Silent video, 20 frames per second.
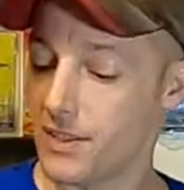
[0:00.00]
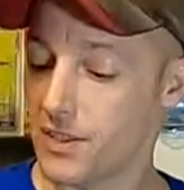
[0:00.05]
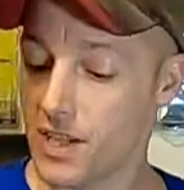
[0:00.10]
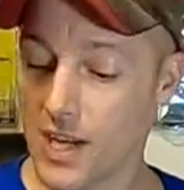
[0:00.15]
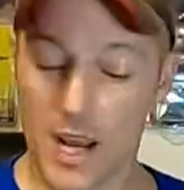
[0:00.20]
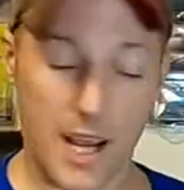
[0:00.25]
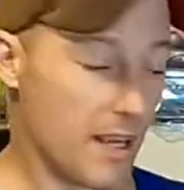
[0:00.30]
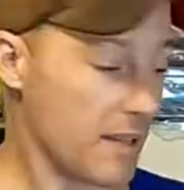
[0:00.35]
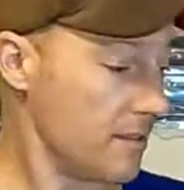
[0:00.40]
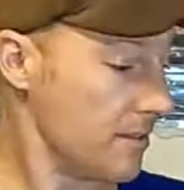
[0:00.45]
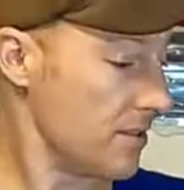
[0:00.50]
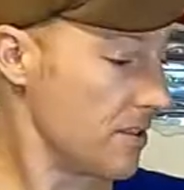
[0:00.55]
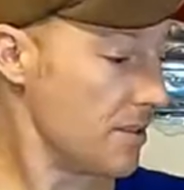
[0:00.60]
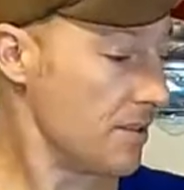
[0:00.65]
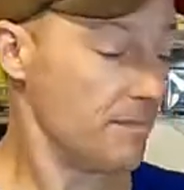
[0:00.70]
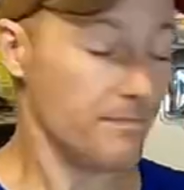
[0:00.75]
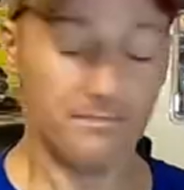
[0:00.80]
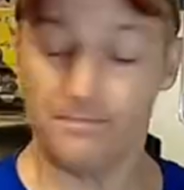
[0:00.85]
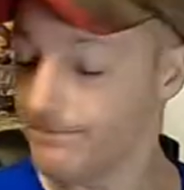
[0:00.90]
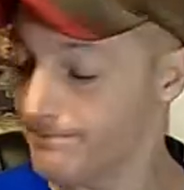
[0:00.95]
change.
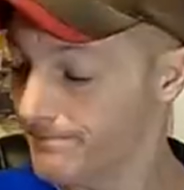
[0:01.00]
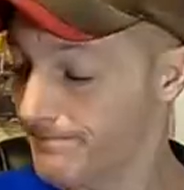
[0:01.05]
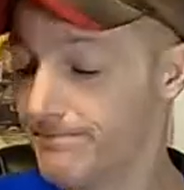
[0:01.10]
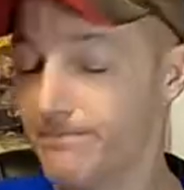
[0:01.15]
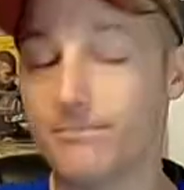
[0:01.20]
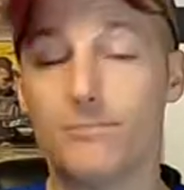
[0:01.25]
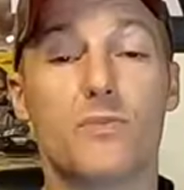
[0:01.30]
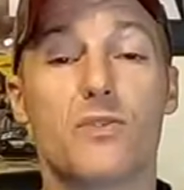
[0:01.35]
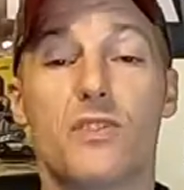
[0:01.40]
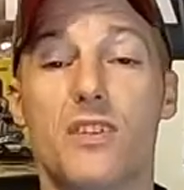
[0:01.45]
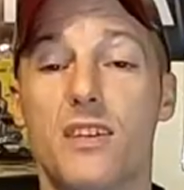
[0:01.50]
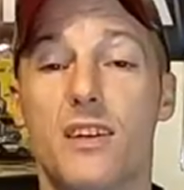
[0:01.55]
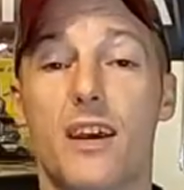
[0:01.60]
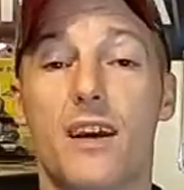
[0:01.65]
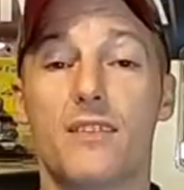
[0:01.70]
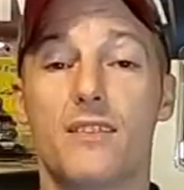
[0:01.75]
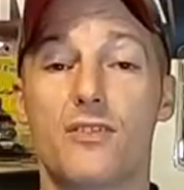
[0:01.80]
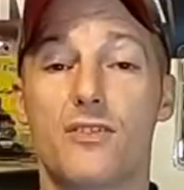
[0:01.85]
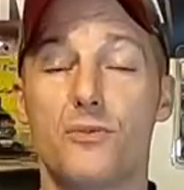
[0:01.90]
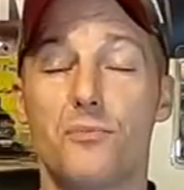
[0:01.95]
See you
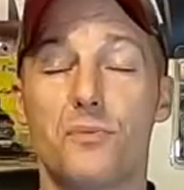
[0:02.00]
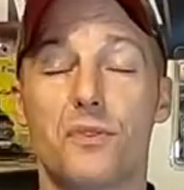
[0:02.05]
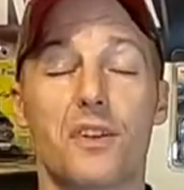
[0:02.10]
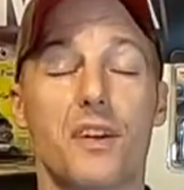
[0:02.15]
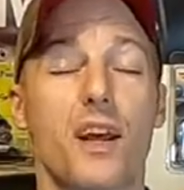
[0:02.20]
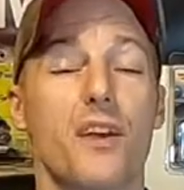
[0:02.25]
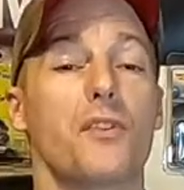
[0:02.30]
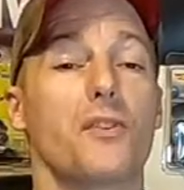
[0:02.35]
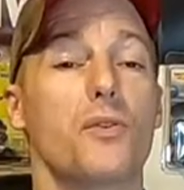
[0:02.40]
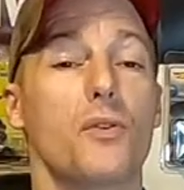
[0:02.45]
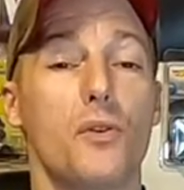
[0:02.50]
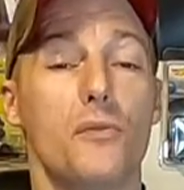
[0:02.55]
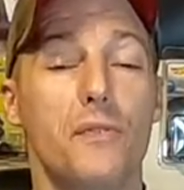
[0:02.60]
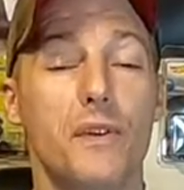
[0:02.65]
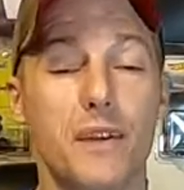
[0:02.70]
guys soon with another cool